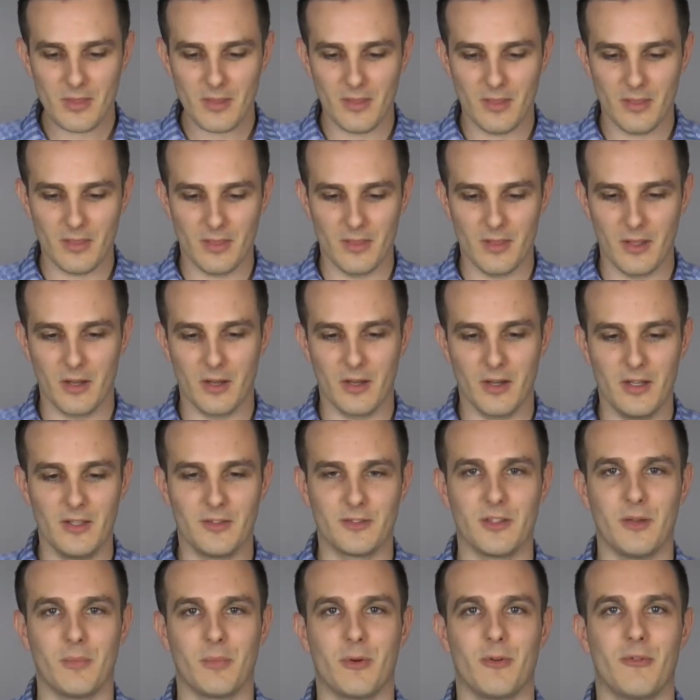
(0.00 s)
There
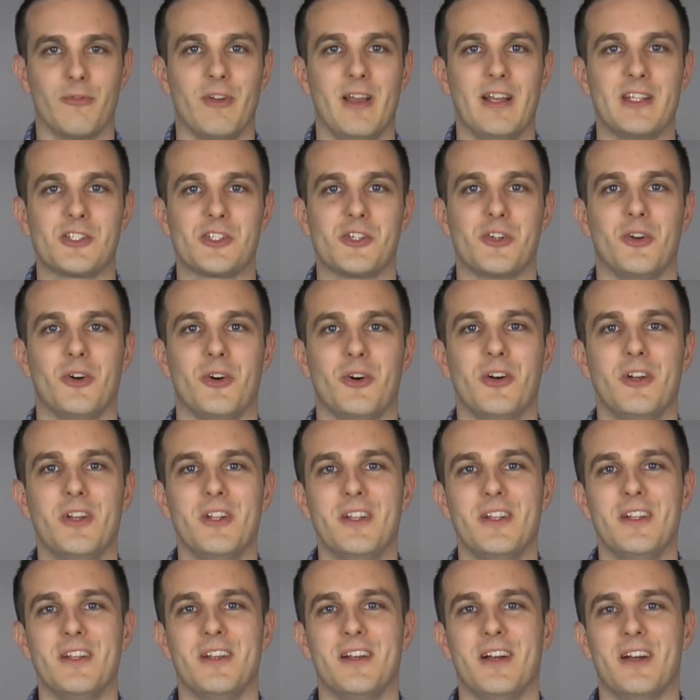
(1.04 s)
is a professional
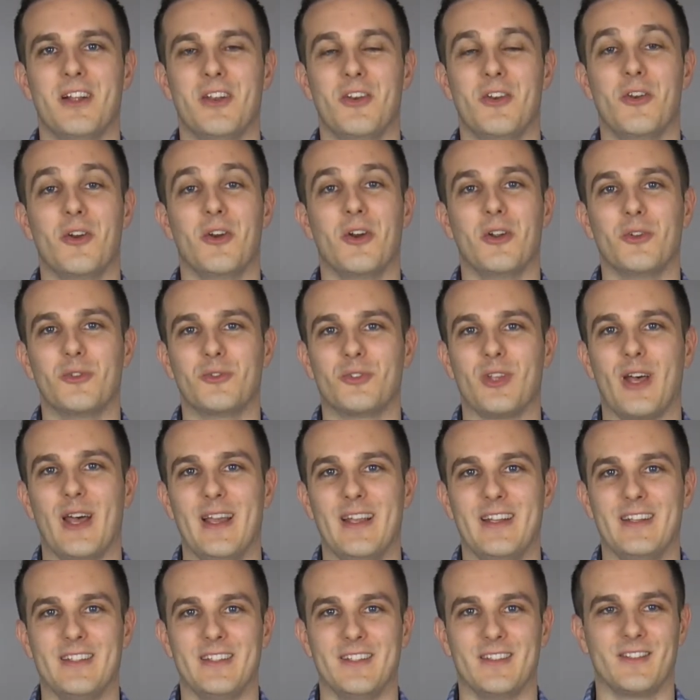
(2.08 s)

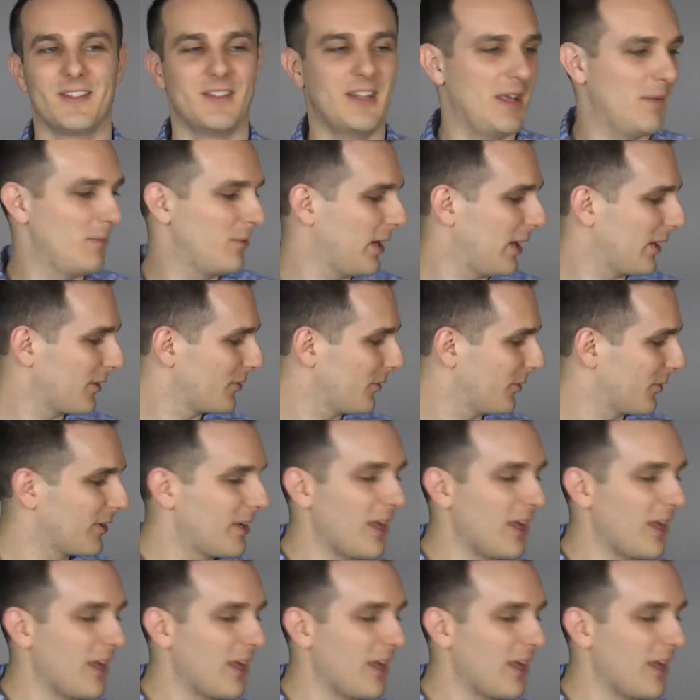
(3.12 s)
neuroscientist named Dr.